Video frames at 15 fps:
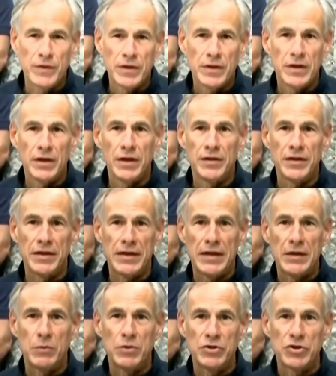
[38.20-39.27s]
uh, that
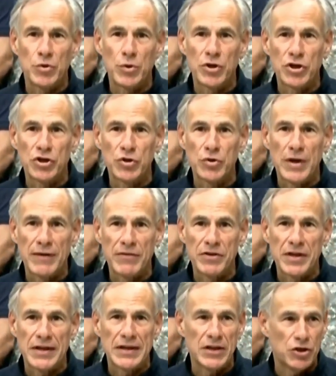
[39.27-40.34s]
he was going to do
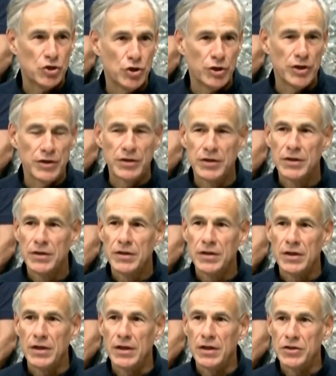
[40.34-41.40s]
everything he could
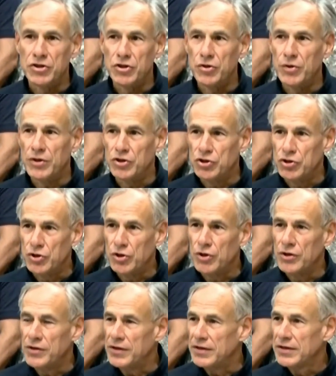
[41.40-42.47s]
uh, to
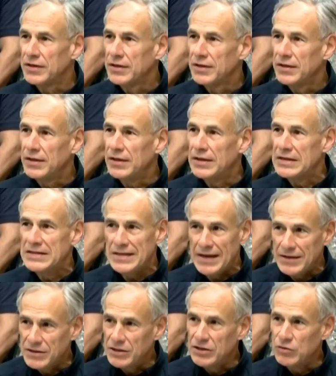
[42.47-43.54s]
ensure that uh,
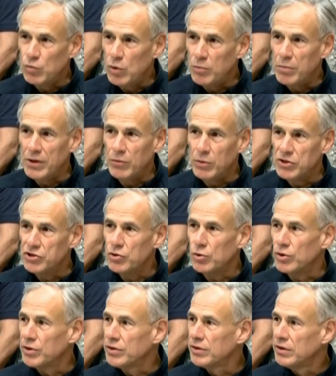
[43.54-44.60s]
Texas will be
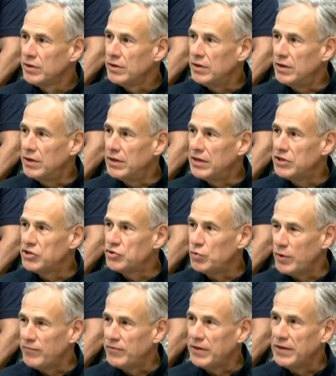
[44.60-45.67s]
restored uh, as
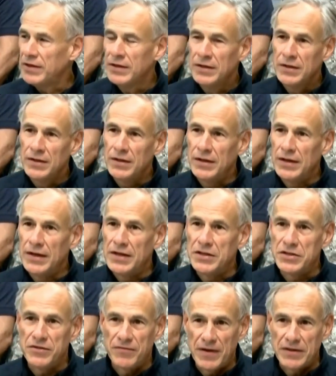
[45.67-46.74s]
swiftly and
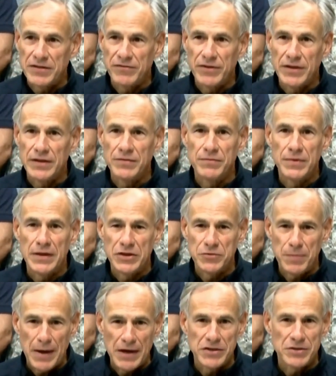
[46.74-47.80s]
as effectively as
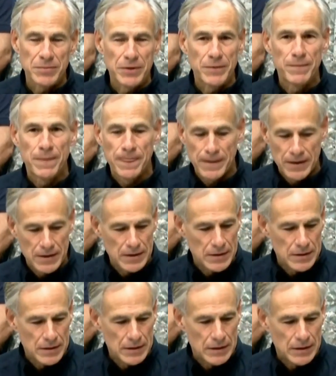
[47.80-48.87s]
possible.
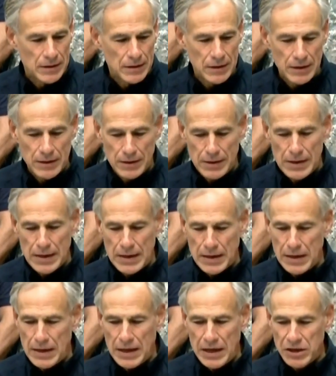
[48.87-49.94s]

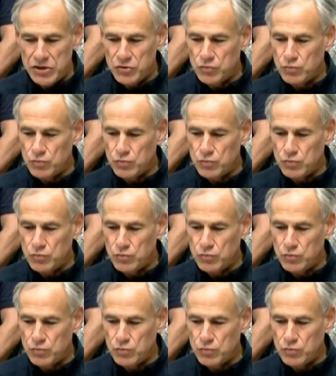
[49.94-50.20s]
as